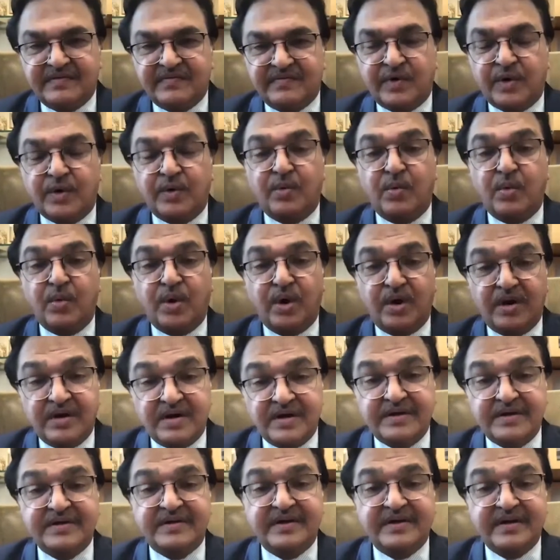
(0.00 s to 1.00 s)
for
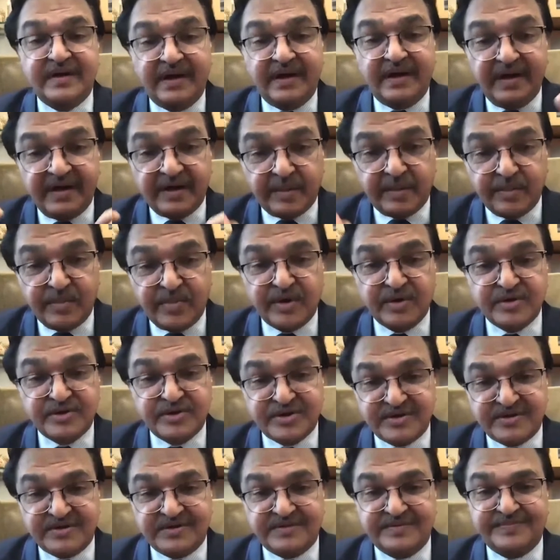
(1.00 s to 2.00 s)
voluntarily
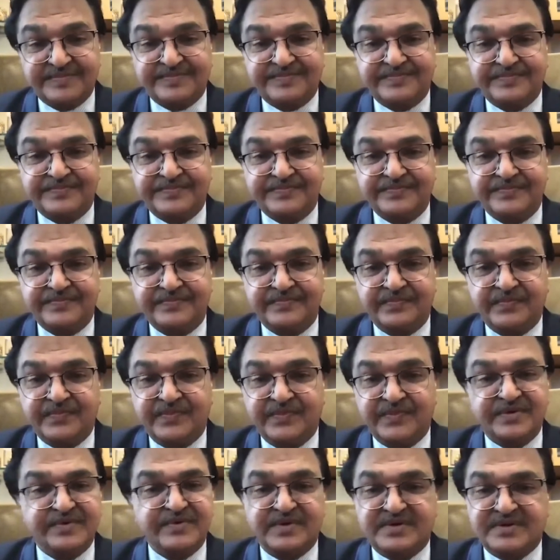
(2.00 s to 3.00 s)
abortion.
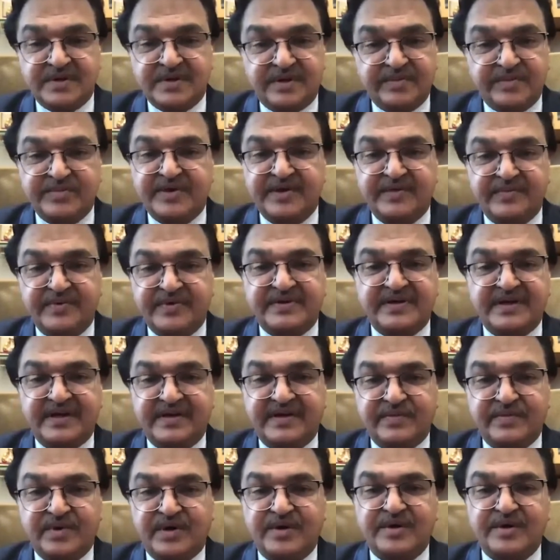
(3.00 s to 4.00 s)
This was something which I
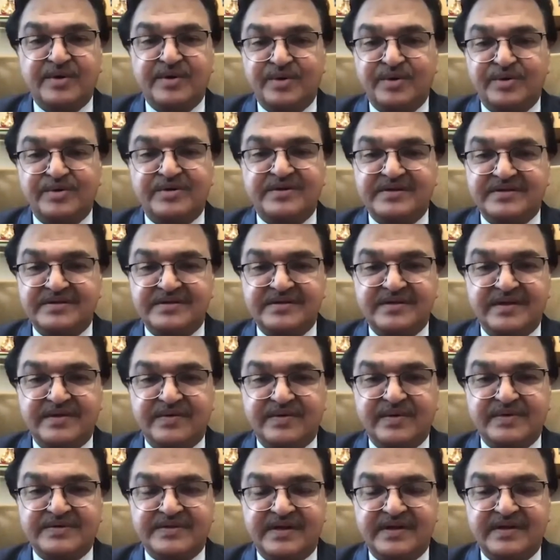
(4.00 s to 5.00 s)
have not noticed in
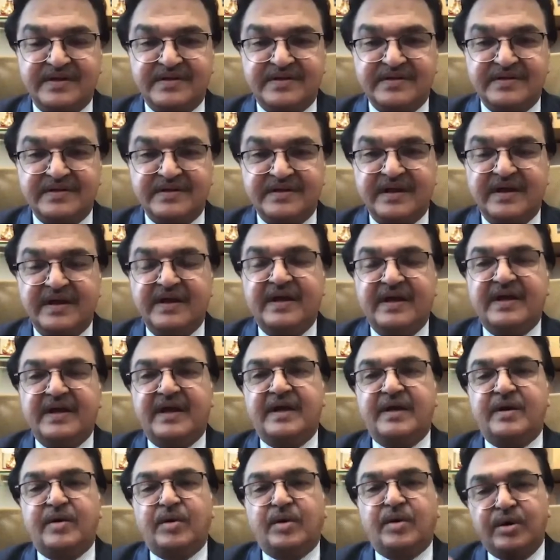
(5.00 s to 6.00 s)
our center.
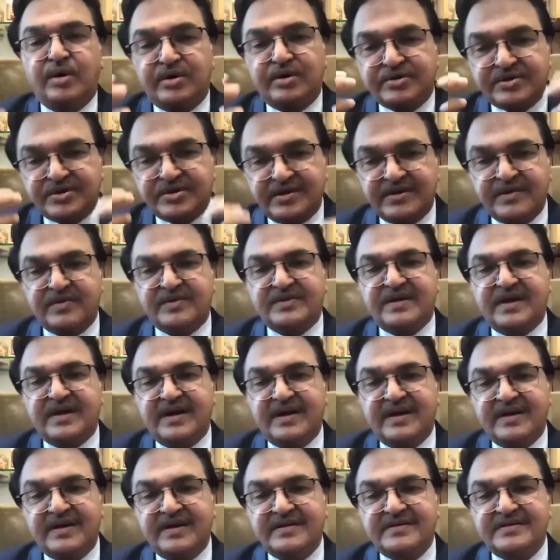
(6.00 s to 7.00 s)
And also there was
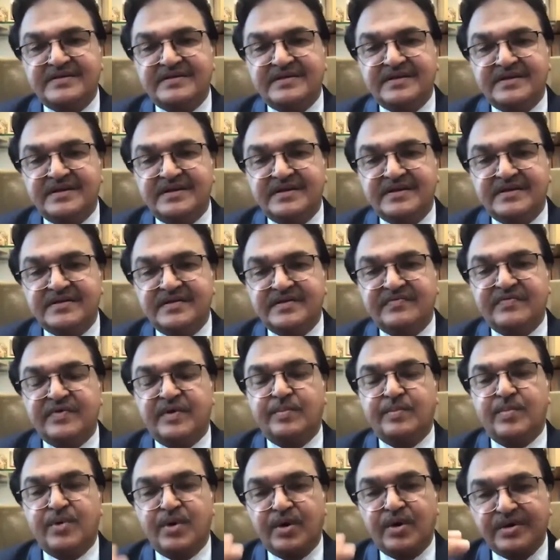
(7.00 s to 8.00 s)
higher incidence of
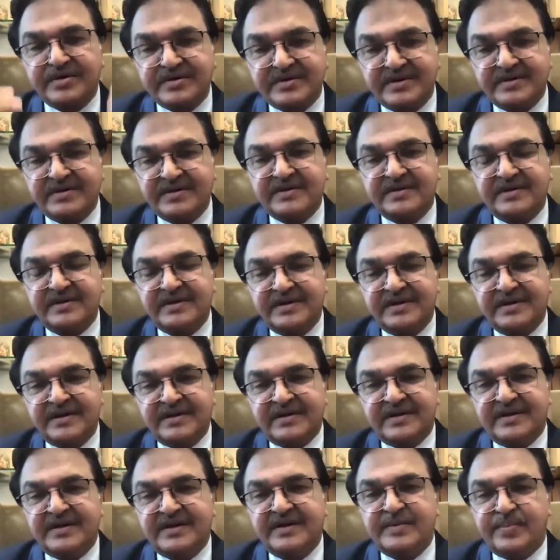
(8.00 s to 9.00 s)
abortion
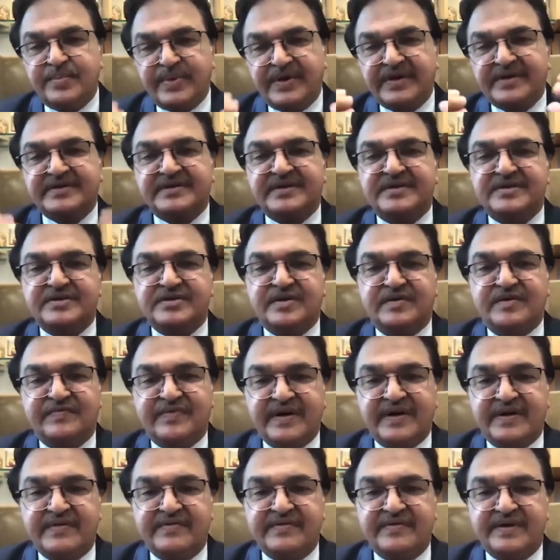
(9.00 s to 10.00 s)
in patients of
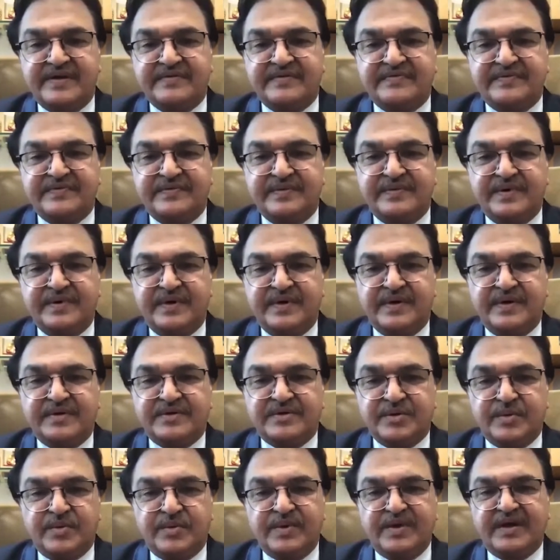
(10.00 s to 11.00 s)
IVF.
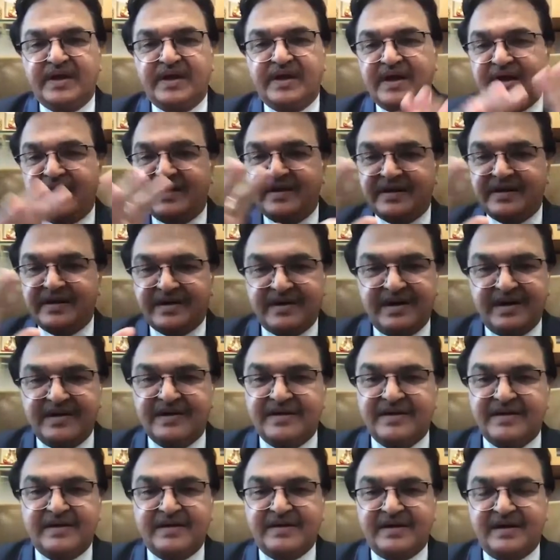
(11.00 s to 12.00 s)
So we had a
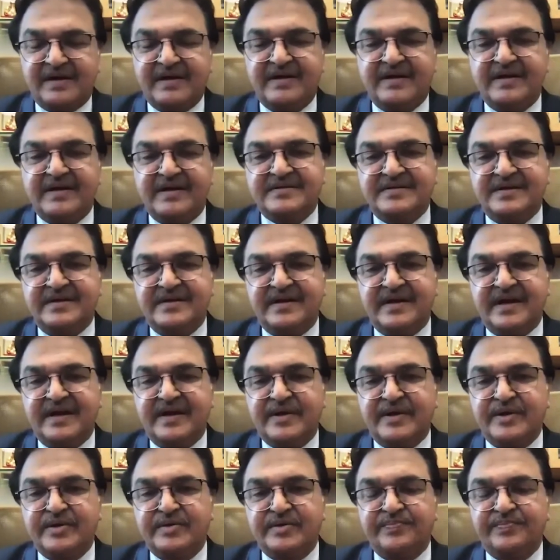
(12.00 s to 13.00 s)
clear
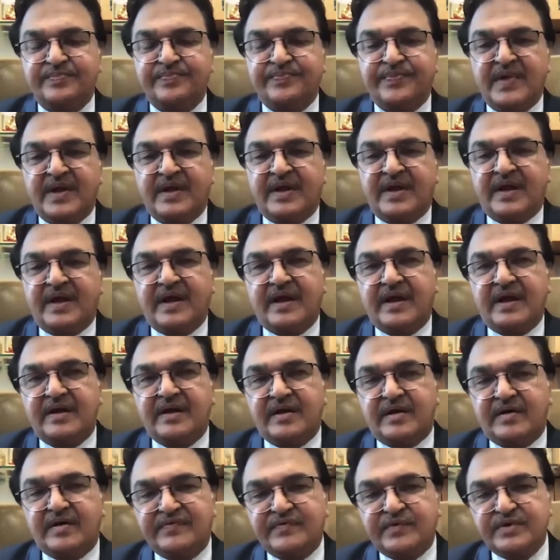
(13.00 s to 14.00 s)
scenario.
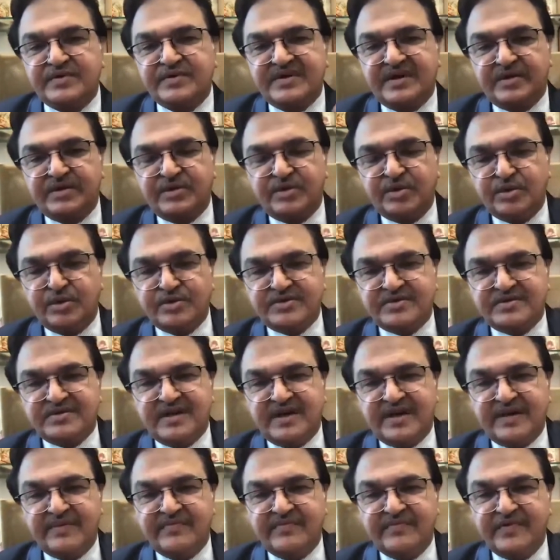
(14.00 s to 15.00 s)
And of course, at those
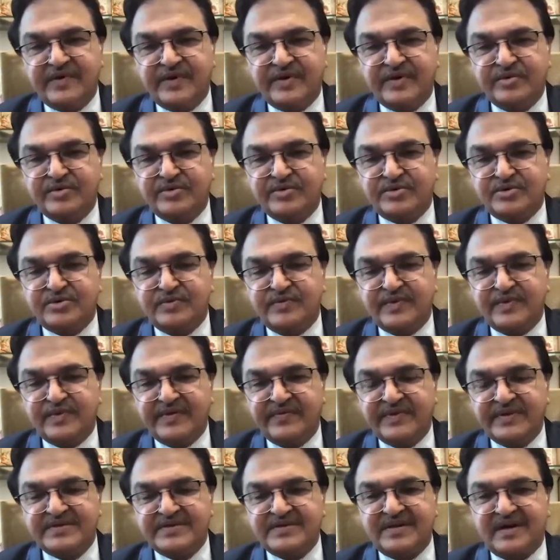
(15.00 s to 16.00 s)
time,
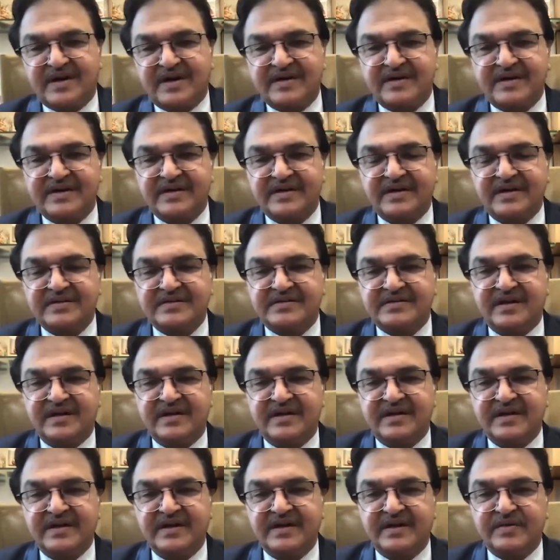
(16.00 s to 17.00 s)
when we started
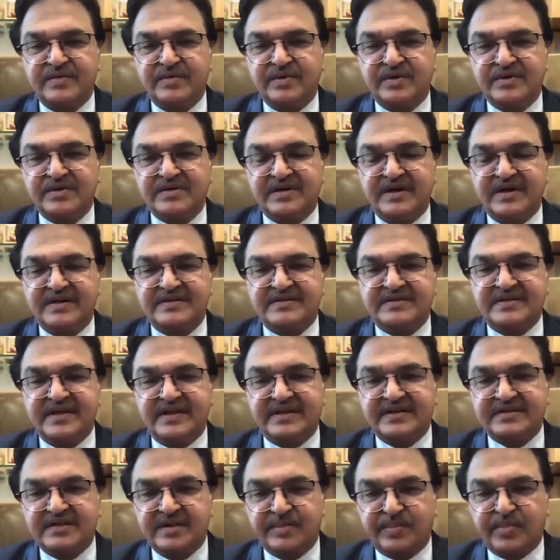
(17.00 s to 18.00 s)
consulting, it was like
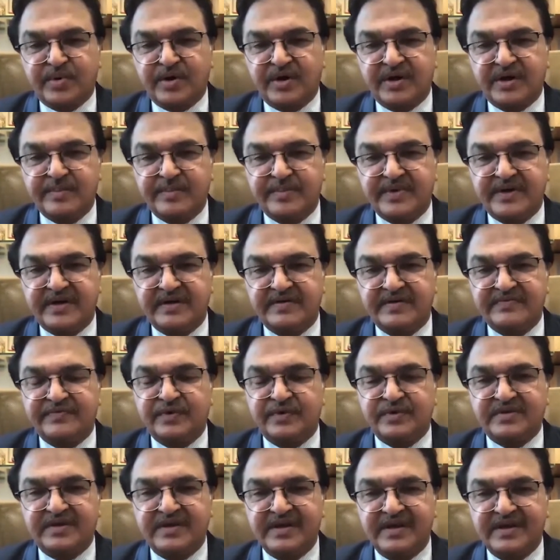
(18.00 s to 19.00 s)
6 appointments
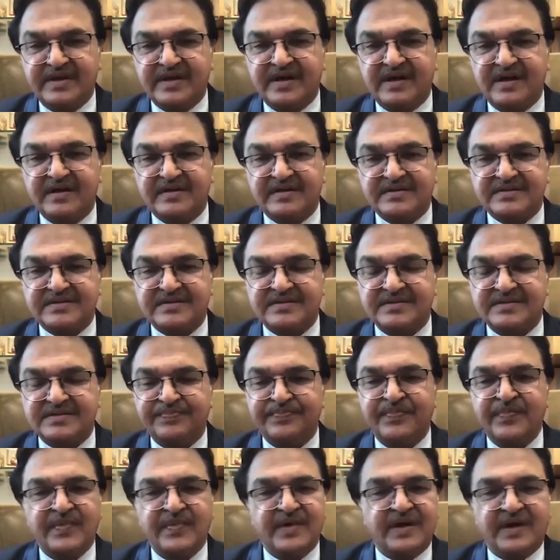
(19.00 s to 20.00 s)
for 3 hours.
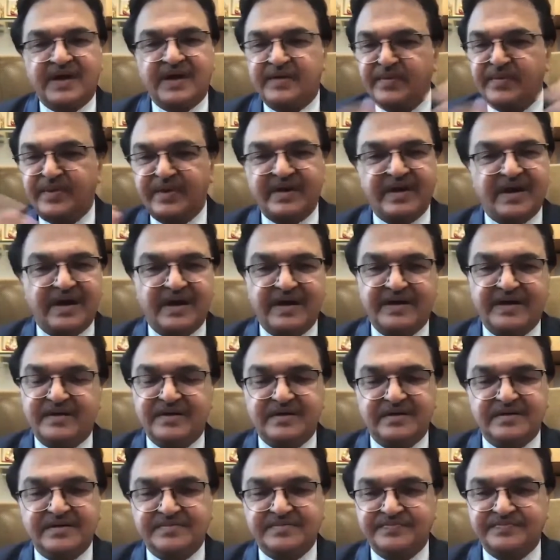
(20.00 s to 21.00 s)
And we had
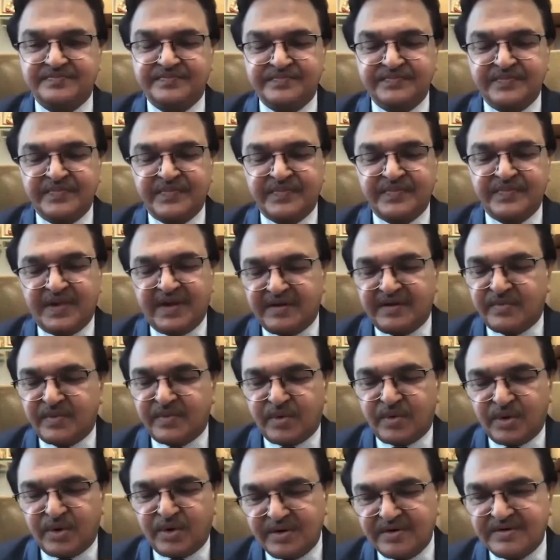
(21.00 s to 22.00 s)

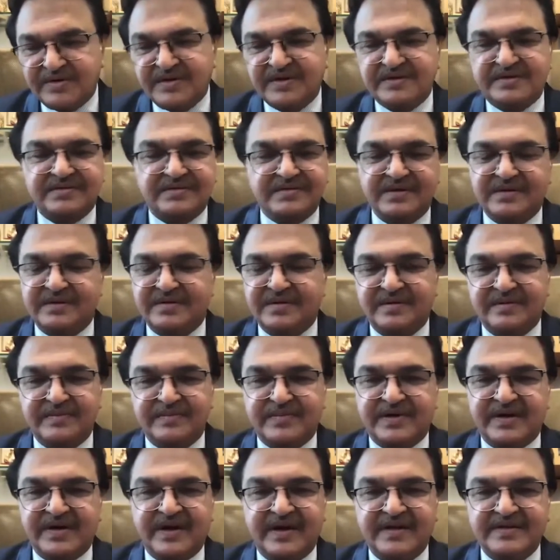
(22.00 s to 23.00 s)
all this
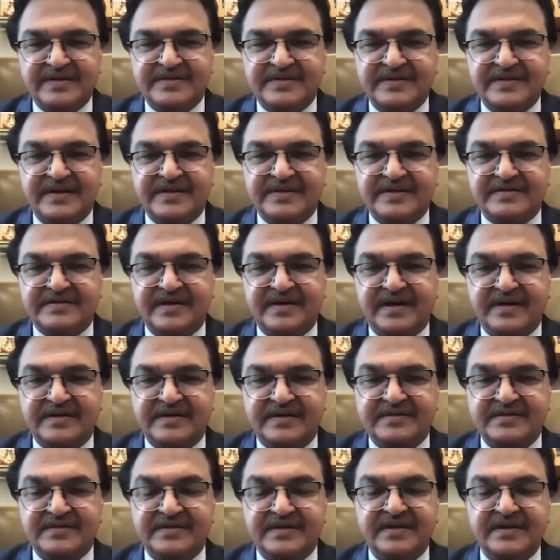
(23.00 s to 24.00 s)
triaging and
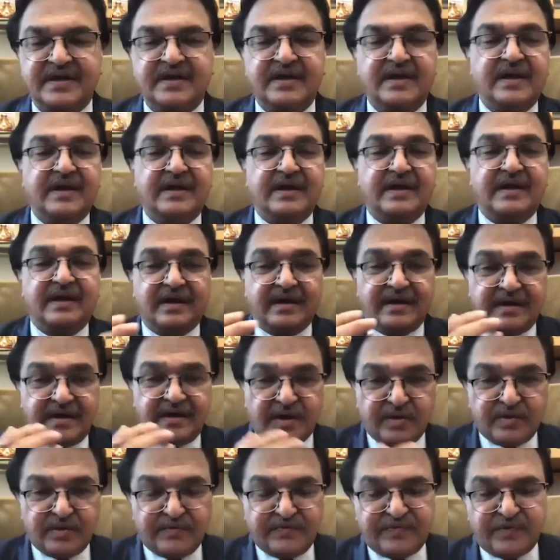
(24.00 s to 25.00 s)
strategy.
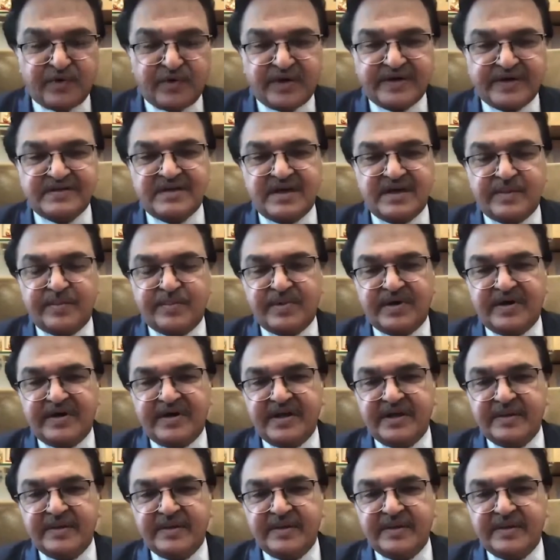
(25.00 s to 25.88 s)
Now, for example, day